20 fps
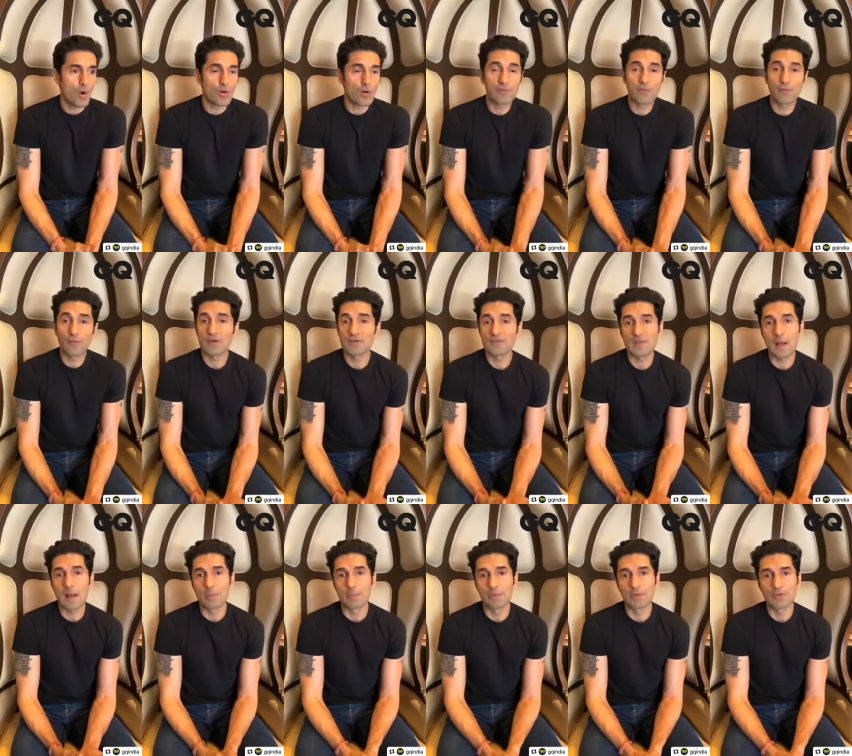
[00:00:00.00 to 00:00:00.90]
Or for
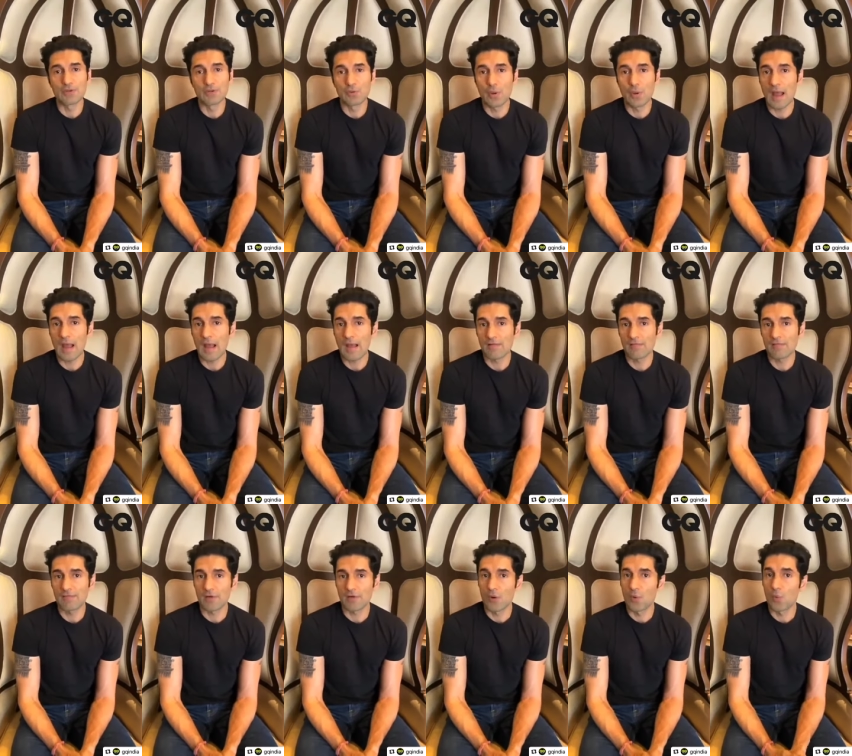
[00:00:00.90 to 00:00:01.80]
example, you
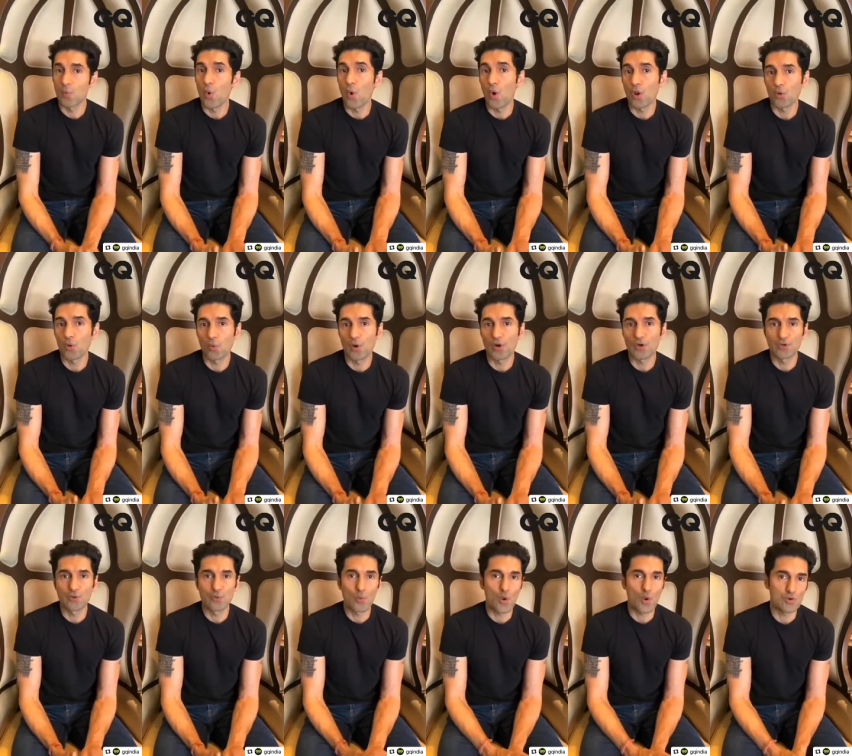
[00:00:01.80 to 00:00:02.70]
have a wall
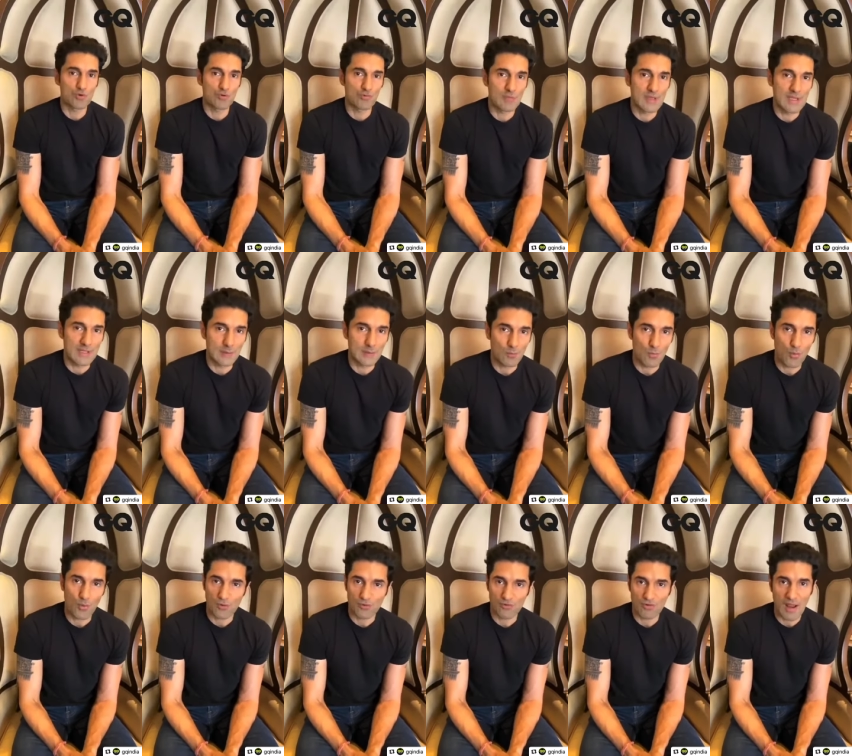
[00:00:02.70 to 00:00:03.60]
where you want to make it
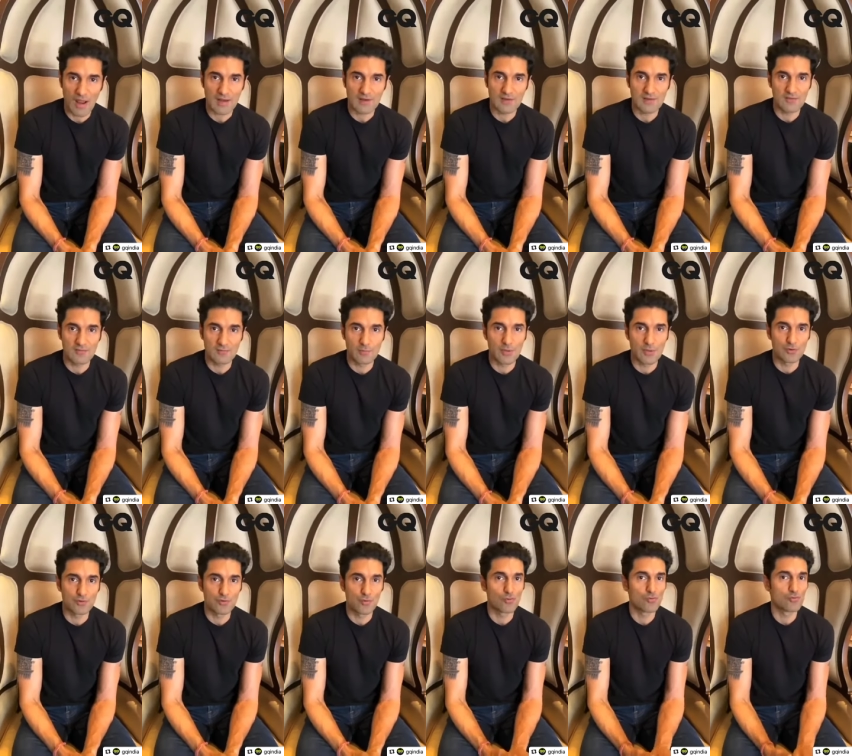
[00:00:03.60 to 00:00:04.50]
more attractive
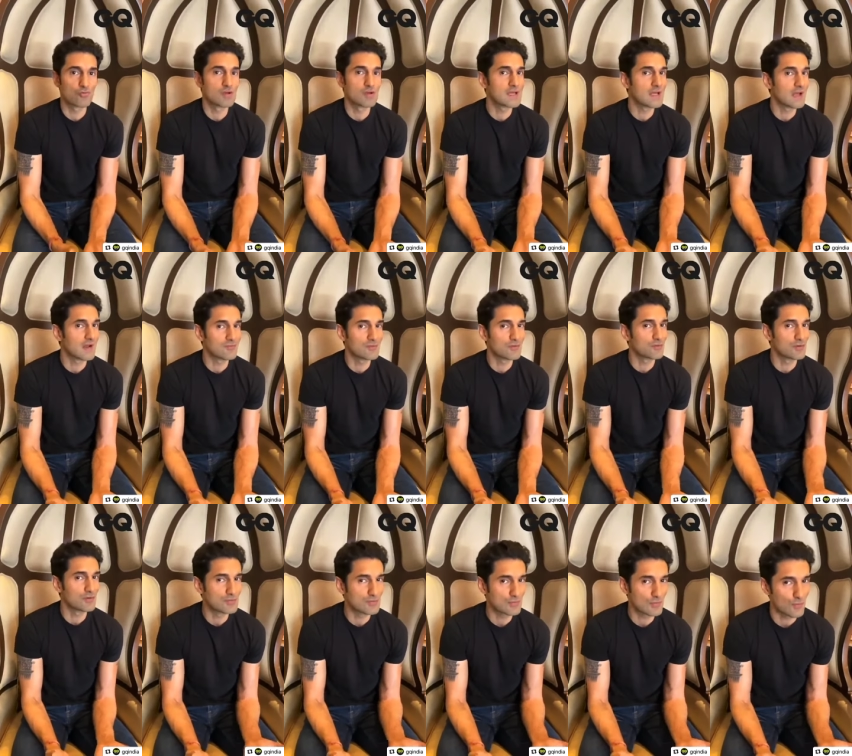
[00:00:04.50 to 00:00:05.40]
but don't really have
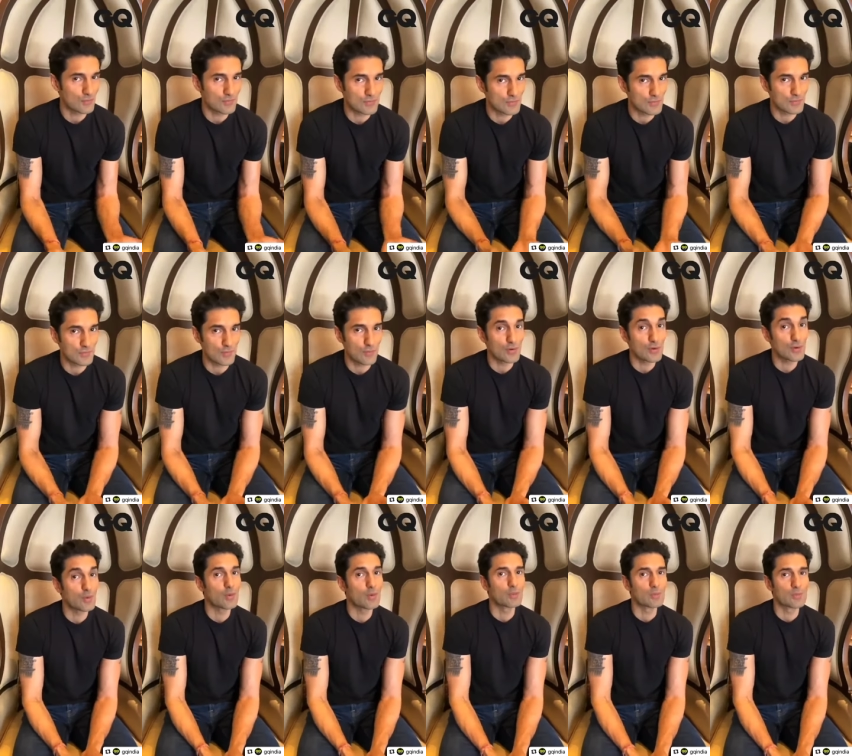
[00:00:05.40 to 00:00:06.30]
the resources or
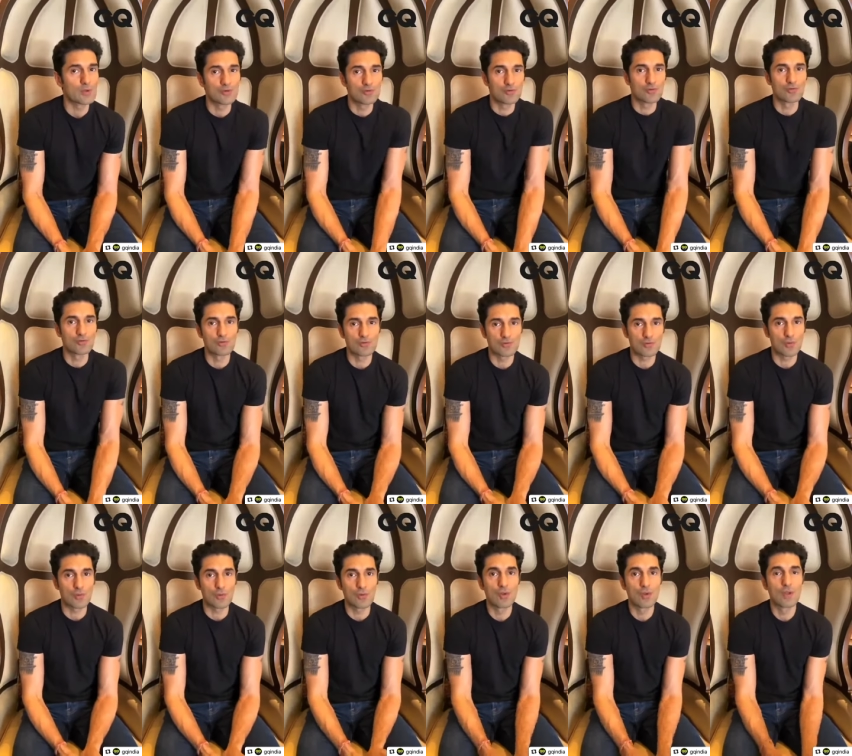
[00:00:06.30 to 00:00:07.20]
equipment to do so.